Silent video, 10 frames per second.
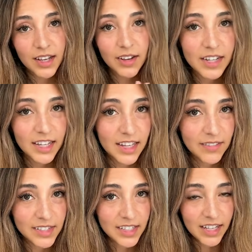Okay,
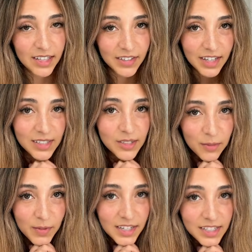loves, I love you guys so
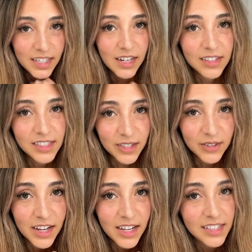much, and I'll see you
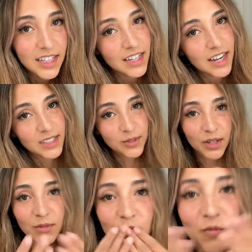guys in the next
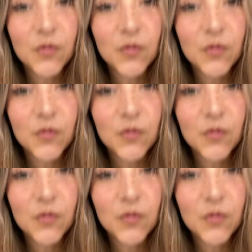one.